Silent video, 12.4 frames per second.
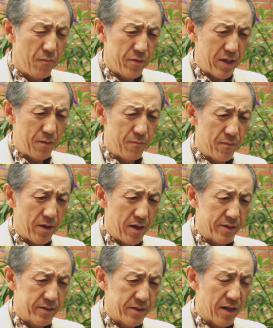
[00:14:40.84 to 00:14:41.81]
them
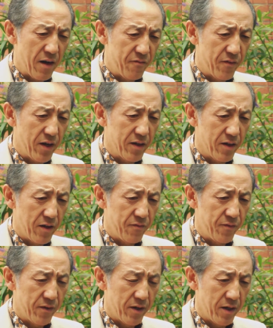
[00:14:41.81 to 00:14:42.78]
are still afraid
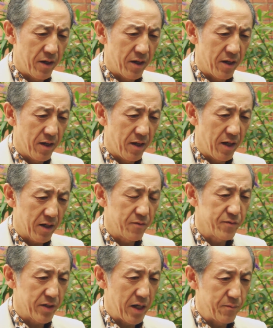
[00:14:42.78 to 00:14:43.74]
of lack
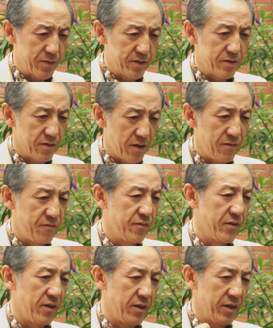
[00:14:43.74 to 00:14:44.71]
of times of
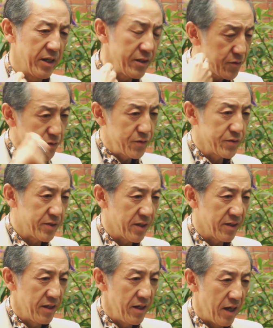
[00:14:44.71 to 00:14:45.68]

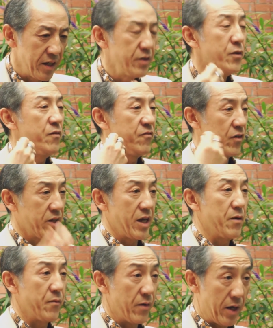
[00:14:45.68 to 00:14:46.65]
introducing a new
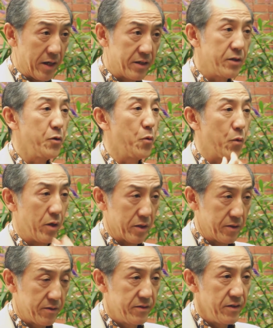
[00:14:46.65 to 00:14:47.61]
vocabulary, new
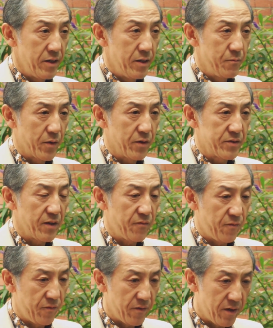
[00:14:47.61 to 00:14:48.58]
word. Because
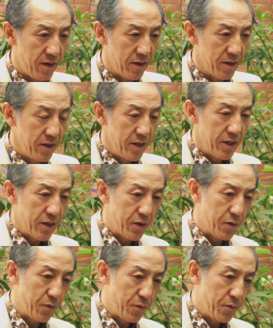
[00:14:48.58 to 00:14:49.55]
if
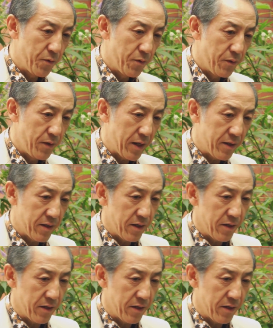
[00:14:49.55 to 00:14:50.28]
you let